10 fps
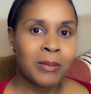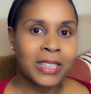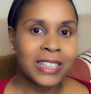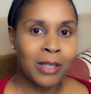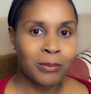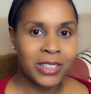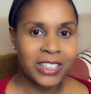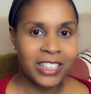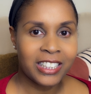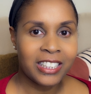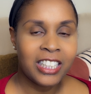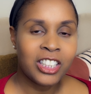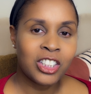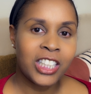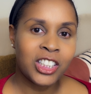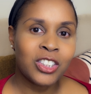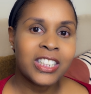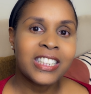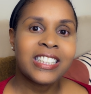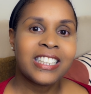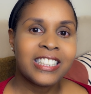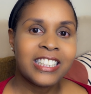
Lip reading: examples here so that you can see the